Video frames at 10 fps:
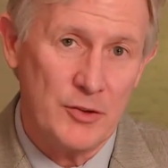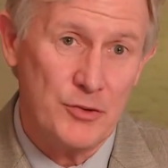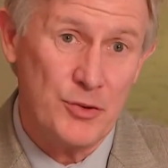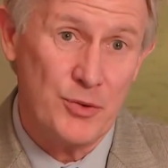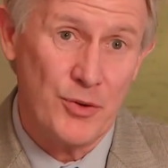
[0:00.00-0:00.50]
a
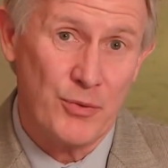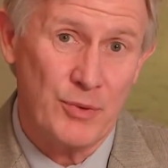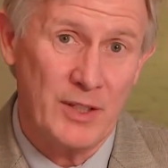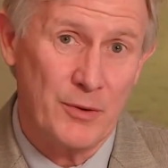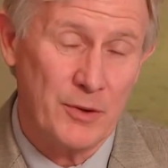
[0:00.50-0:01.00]
2 or
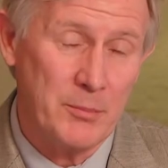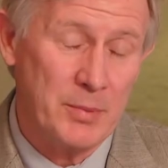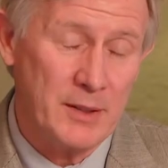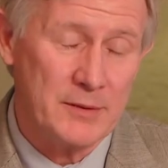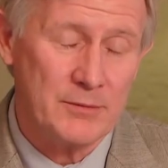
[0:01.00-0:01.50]
3 or
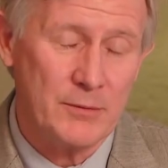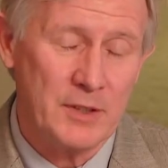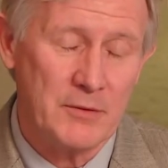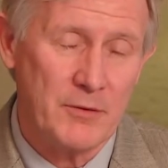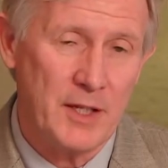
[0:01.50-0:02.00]
above,
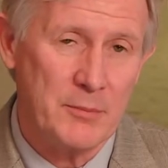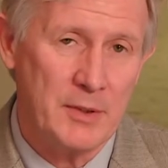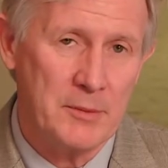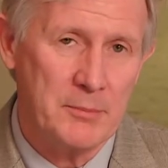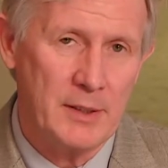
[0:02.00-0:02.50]
whatever that
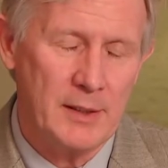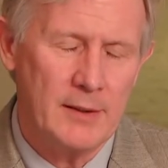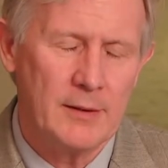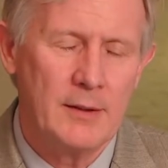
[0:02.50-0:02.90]
might be.